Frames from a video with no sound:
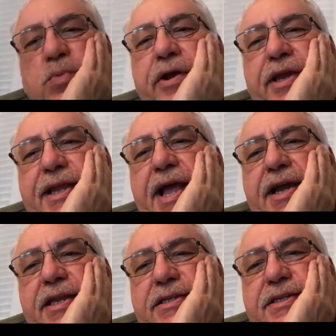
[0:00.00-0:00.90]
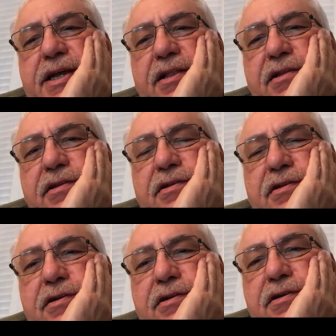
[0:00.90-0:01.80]
wearing it, how can he tell?
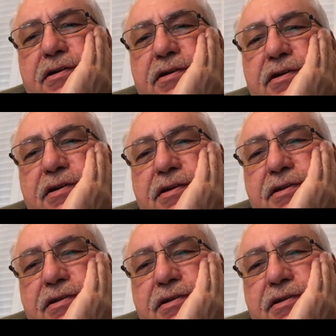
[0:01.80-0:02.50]
Ah, he looks